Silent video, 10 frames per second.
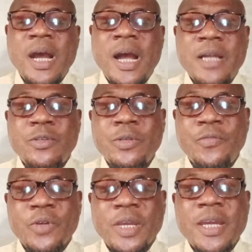And don't
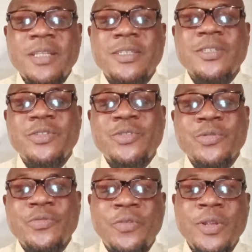forget
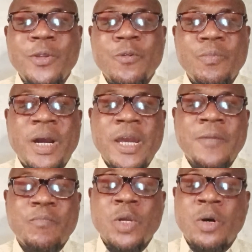to follow
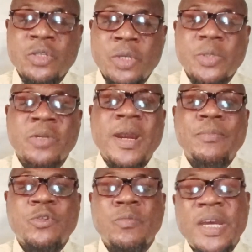or
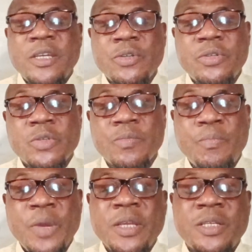subscribe to my YouTube
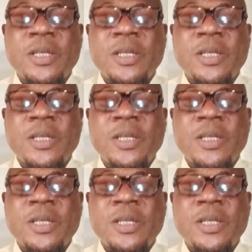page.